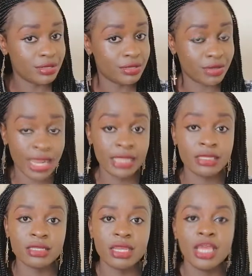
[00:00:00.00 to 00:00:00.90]

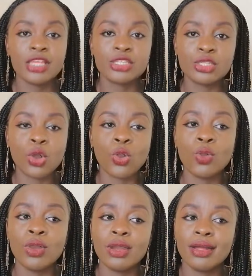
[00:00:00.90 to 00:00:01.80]
right?
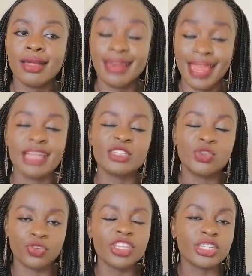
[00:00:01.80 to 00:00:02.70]
So learn
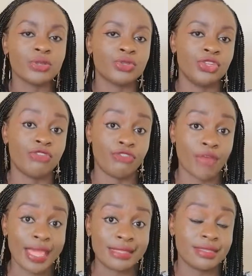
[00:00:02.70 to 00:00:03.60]
to reach out to your
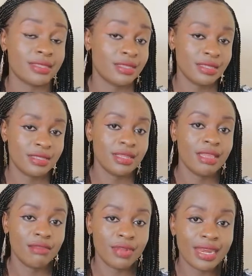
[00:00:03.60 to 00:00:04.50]
friends.
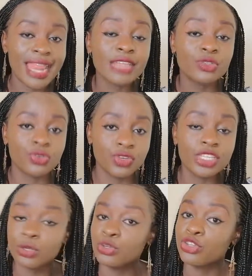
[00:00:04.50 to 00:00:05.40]
Learn to
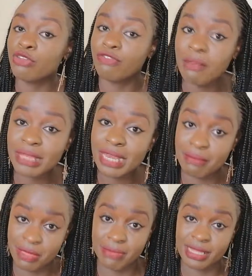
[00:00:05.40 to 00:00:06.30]
reach out to your family
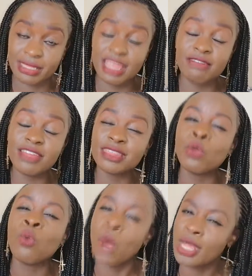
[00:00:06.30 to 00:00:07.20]
members, even
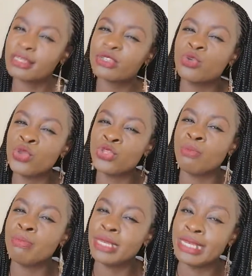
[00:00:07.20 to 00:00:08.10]
the ones who
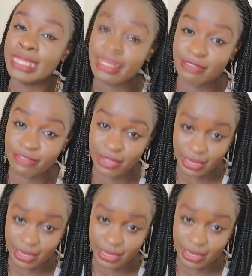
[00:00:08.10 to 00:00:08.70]
you believe